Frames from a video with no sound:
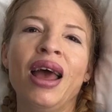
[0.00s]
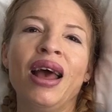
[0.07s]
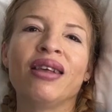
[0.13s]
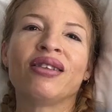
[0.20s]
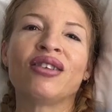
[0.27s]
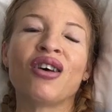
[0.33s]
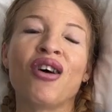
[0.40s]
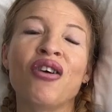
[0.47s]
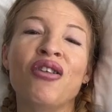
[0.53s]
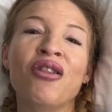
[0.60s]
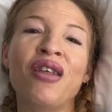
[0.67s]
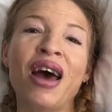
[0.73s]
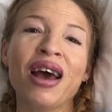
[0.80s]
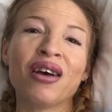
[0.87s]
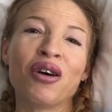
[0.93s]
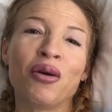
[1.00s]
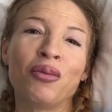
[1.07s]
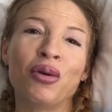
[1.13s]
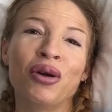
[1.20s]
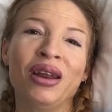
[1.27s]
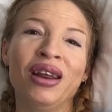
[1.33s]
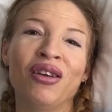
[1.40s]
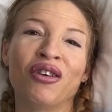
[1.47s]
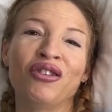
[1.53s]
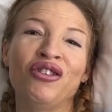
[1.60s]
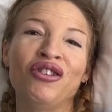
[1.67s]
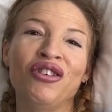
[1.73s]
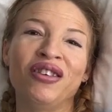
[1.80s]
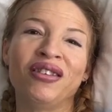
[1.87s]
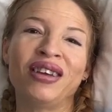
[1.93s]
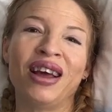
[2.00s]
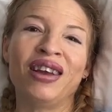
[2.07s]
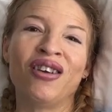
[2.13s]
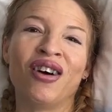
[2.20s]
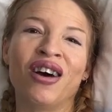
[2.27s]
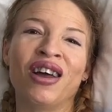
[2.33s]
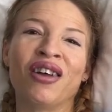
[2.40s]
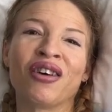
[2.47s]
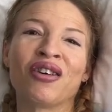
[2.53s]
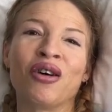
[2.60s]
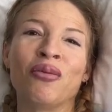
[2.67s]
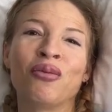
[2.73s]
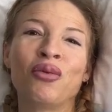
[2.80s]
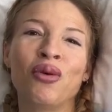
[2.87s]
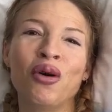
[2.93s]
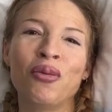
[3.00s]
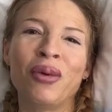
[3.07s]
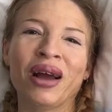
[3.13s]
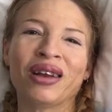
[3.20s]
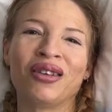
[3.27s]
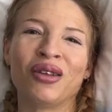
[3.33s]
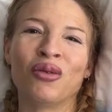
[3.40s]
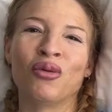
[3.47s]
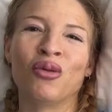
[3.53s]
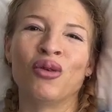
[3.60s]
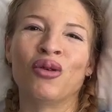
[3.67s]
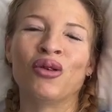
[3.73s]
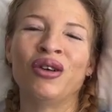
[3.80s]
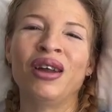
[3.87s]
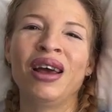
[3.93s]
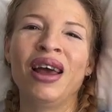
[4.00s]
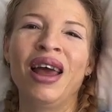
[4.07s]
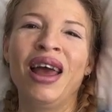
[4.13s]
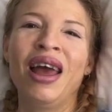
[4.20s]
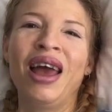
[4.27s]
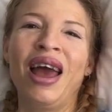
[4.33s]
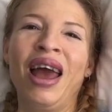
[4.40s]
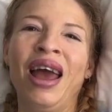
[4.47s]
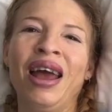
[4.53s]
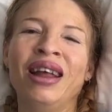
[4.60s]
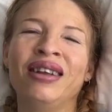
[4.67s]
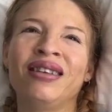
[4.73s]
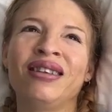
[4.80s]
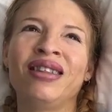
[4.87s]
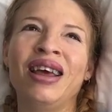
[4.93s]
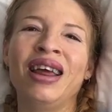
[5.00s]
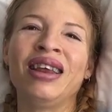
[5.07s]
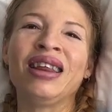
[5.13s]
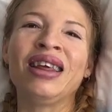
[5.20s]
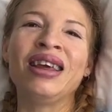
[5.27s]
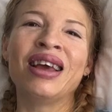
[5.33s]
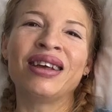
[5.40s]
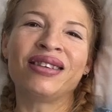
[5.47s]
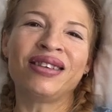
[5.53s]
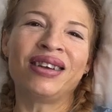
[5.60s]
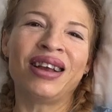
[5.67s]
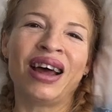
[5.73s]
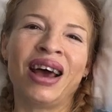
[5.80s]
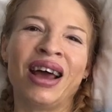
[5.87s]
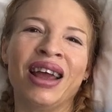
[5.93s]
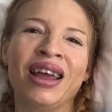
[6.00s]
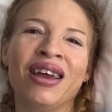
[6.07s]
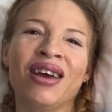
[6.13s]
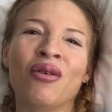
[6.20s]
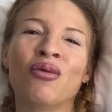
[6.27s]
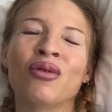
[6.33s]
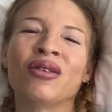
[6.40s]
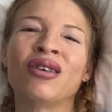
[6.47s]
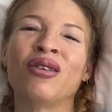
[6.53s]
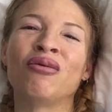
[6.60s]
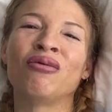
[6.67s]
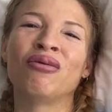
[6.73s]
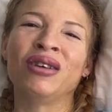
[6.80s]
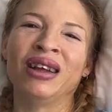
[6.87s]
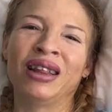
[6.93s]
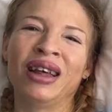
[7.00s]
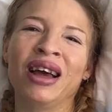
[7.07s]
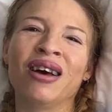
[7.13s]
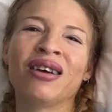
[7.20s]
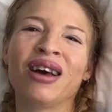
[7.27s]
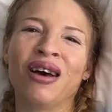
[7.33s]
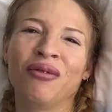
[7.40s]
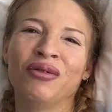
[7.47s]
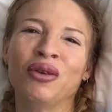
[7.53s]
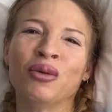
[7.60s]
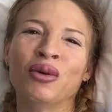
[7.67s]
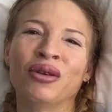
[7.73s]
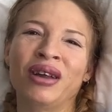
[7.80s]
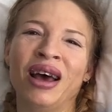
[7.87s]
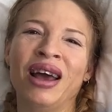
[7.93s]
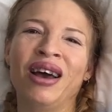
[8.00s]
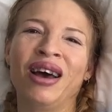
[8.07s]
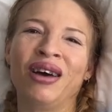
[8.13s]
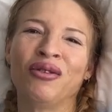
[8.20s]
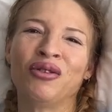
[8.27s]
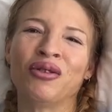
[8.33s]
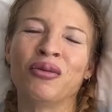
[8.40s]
So that got put in on Tuesday night. I got brought back to the ward, and then yesterday was a really uncomfortable day, I have to